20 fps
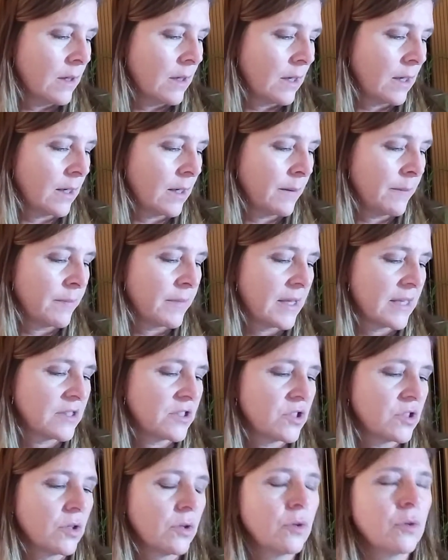Um, and
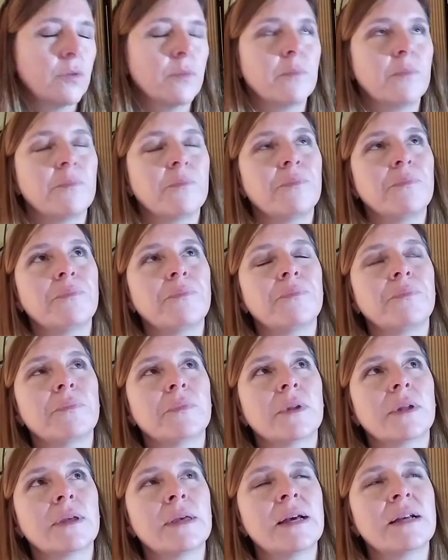so,
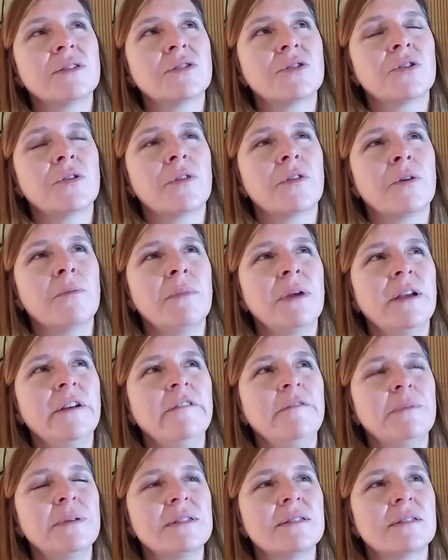Cancer, there may
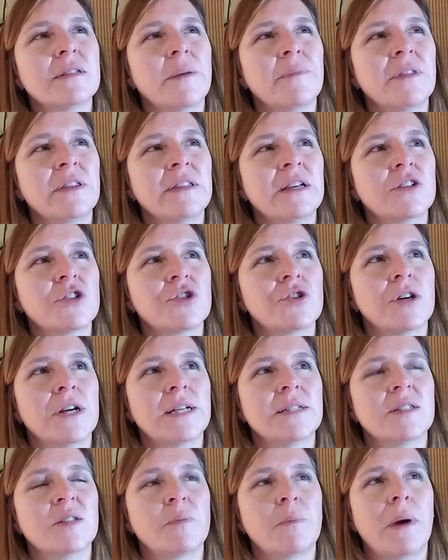have been something that
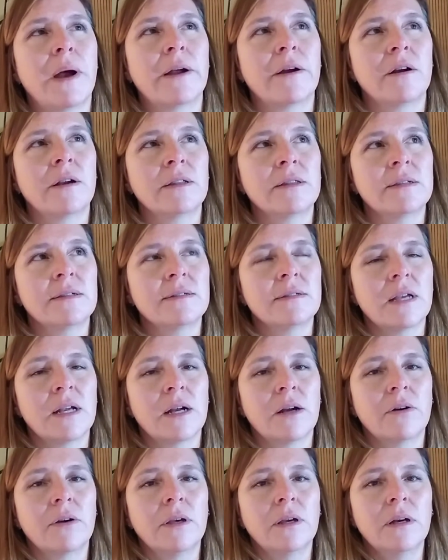transpired in this
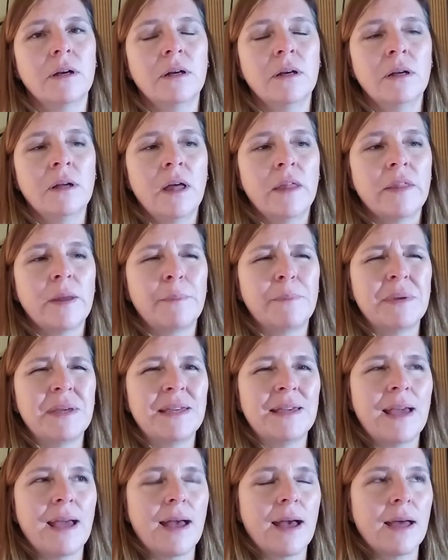area that
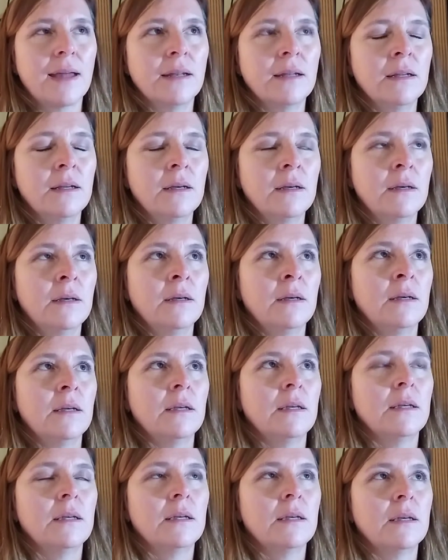began
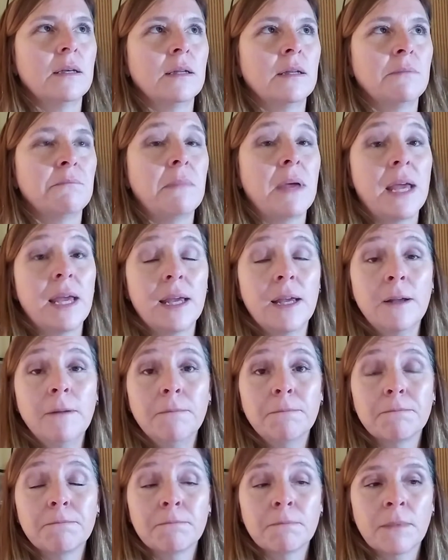in May
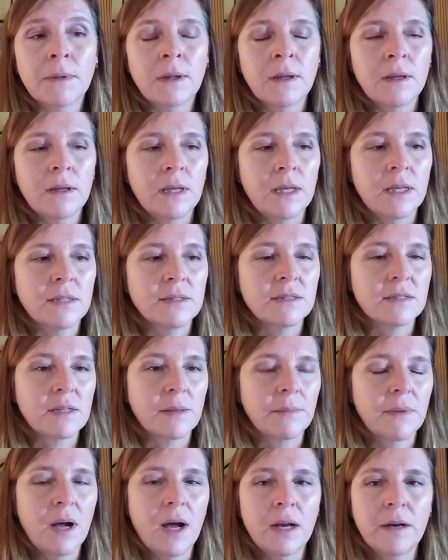in
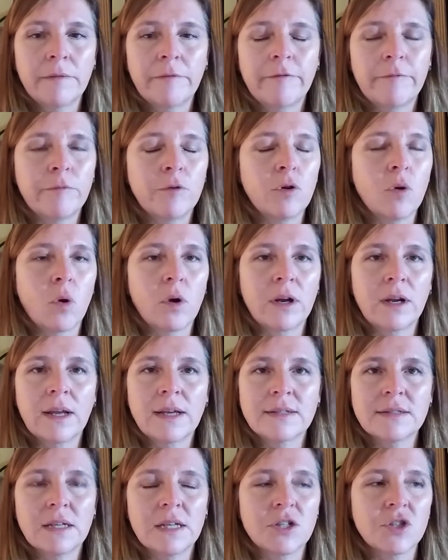some kind of
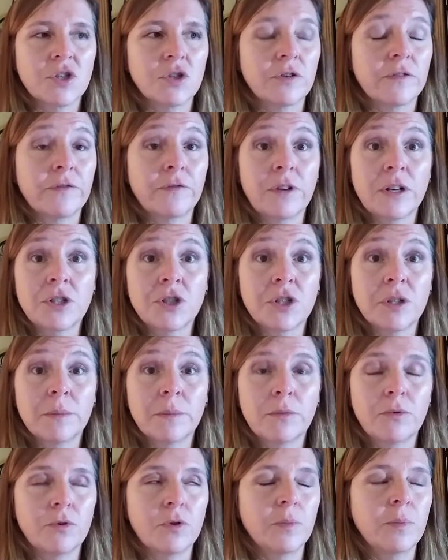organization or friendship
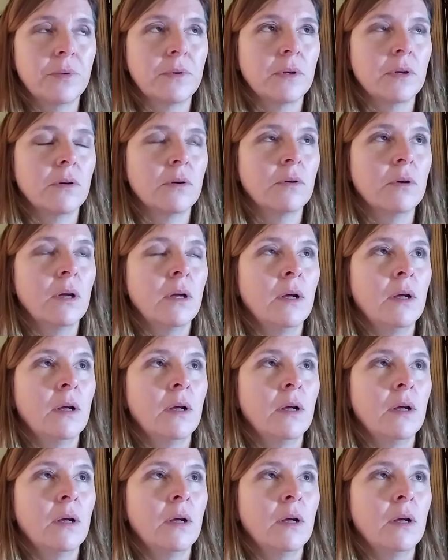group, you know,